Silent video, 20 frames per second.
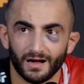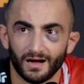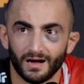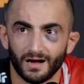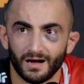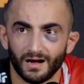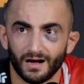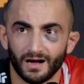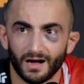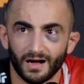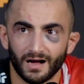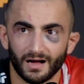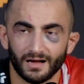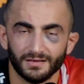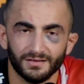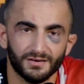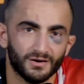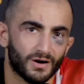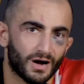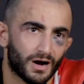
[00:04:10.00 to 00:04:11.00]

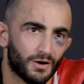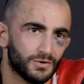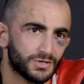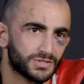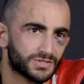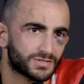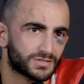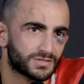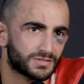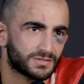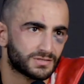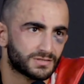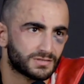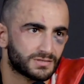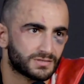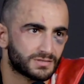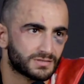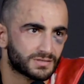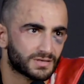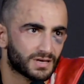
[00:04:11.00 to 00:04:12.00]
You know, I
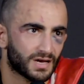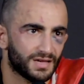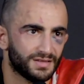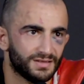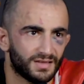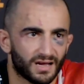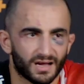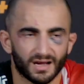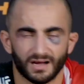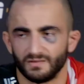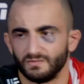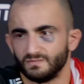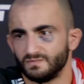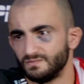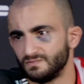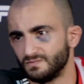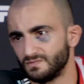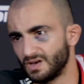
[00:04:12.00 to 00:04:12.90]
was kind of,